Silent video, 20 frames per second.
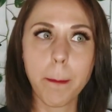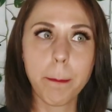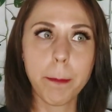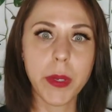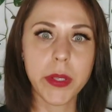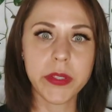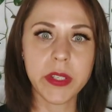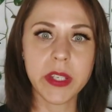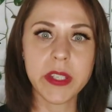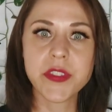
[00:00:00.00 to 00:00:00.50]

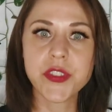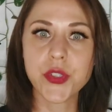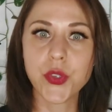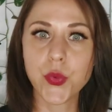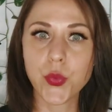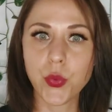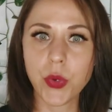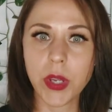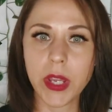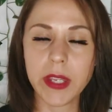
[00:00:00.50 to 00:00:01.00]
but it's
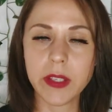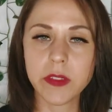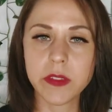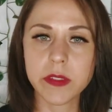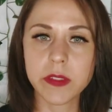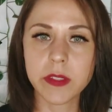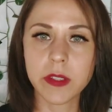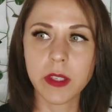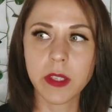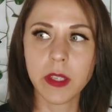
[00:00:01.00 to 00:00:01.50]

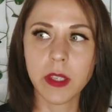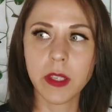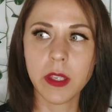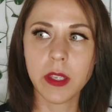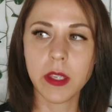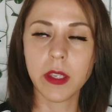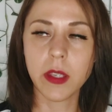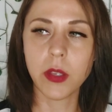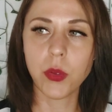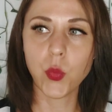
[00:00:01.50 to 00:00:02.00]
great
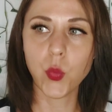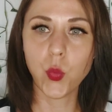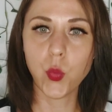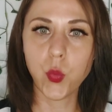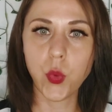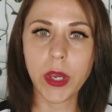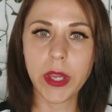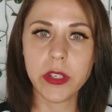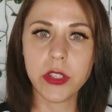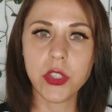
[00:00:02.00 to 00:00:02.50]

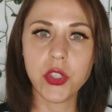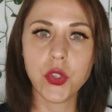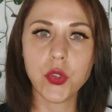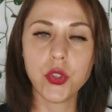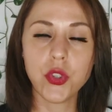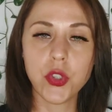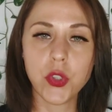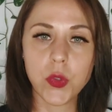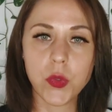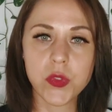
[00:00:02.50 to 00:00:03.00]
when you
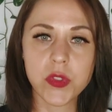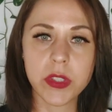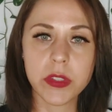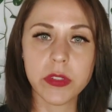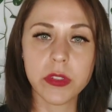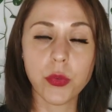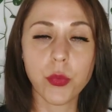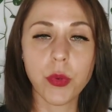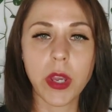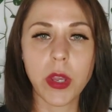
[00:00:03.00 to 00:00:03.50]
use
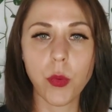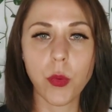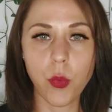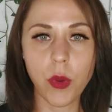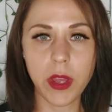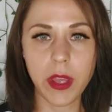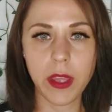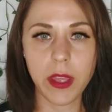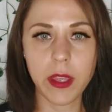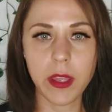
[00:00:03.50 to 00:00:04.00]
it the right
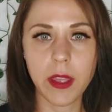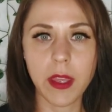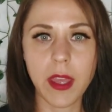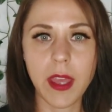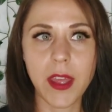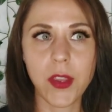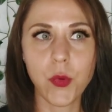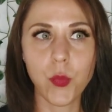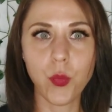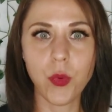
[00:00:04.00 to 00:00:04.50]
way,
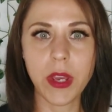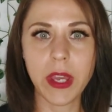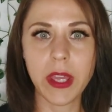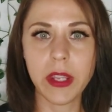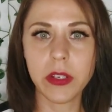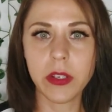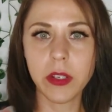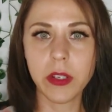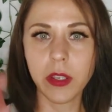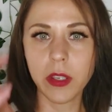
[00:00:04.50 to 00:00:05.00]
and
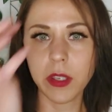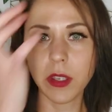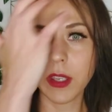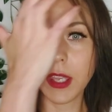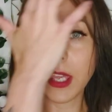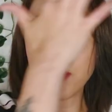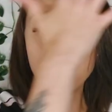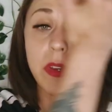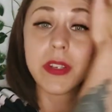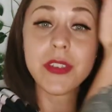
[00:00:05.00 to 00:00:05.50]
when
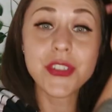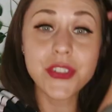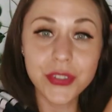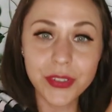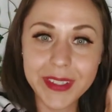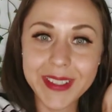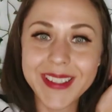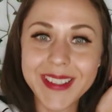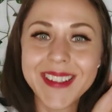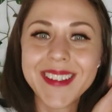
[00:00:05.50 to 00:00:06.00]

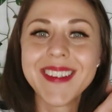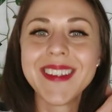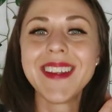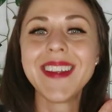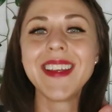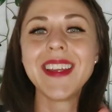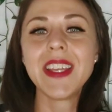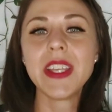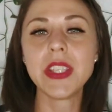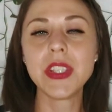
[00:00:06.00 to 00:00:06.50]
eventually
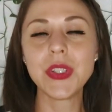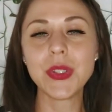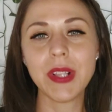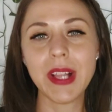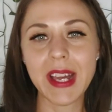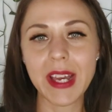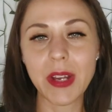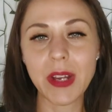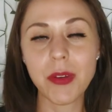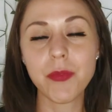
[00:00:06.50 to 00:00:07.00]
you'll
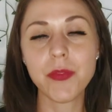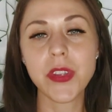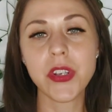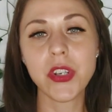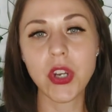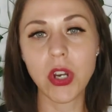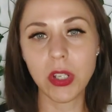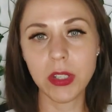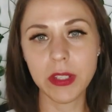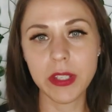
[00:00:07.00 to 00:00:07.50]
have the
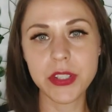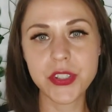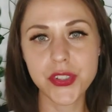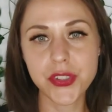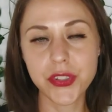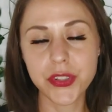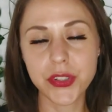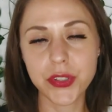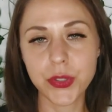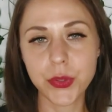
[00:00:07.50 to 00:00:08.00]

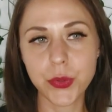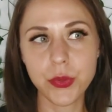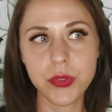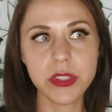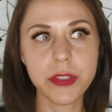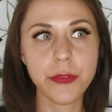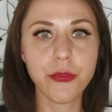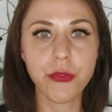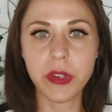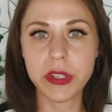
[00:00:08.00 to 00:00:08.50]
knowledge to
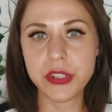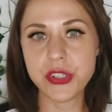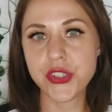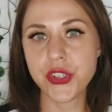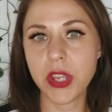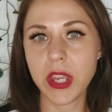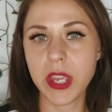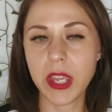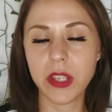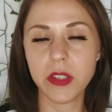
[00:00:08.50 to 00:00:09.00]

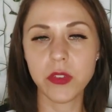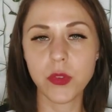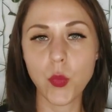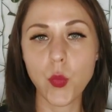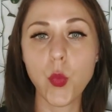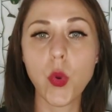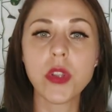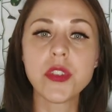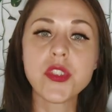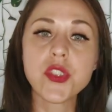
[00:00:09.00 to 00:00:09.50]
differentiate
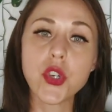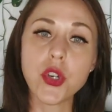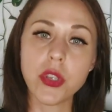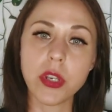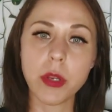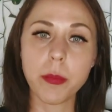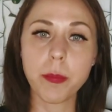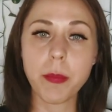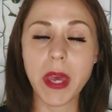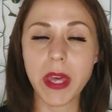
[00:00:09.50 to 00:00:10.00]
what's
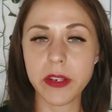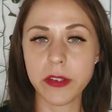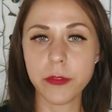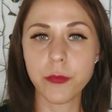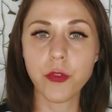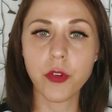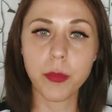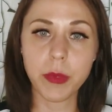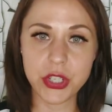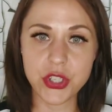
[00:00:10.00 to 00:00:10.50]
good and bad
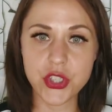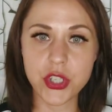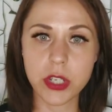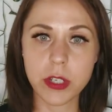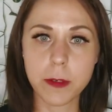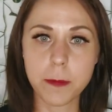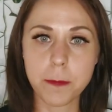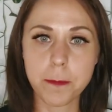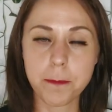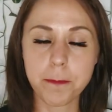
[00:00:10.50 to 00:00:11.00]

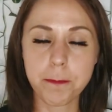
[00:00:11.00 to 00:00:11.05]
information.